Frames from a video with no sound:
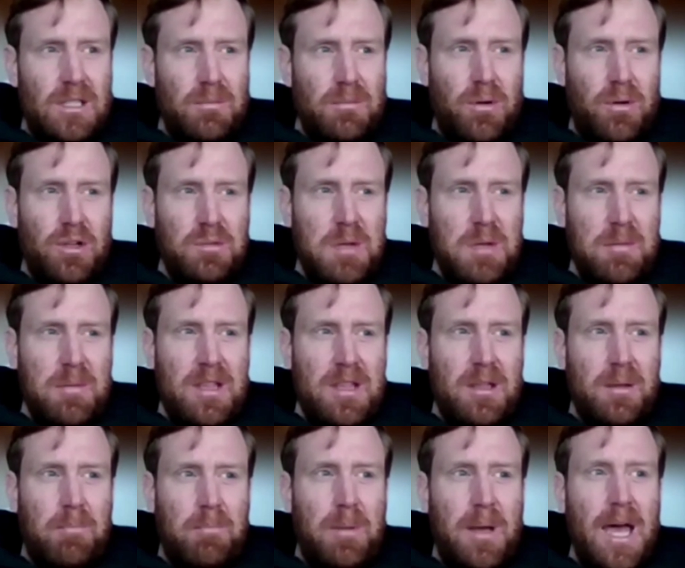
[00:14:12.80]
suppose
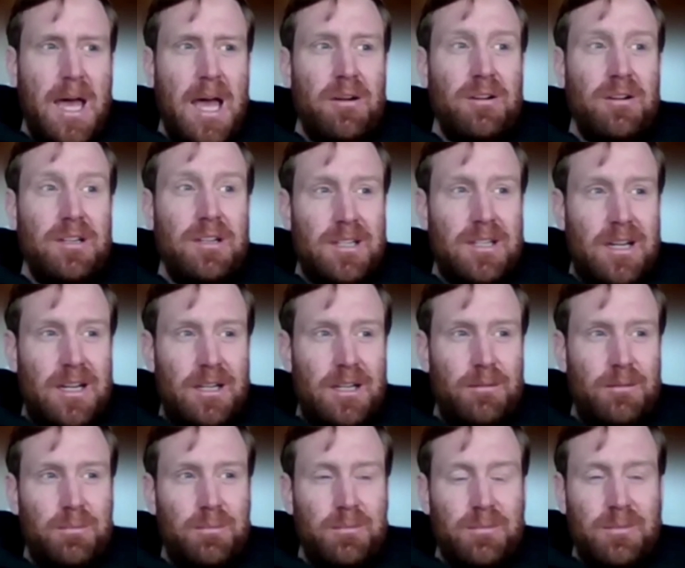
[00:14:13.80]
maybe the
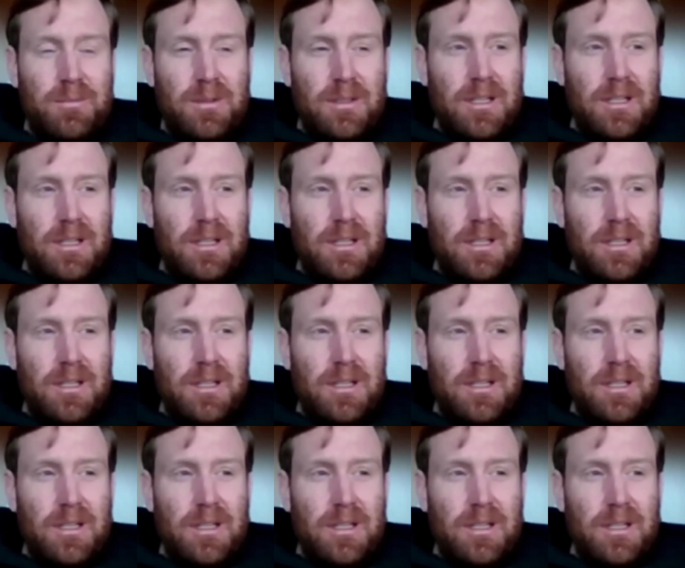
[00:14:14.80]
paradigm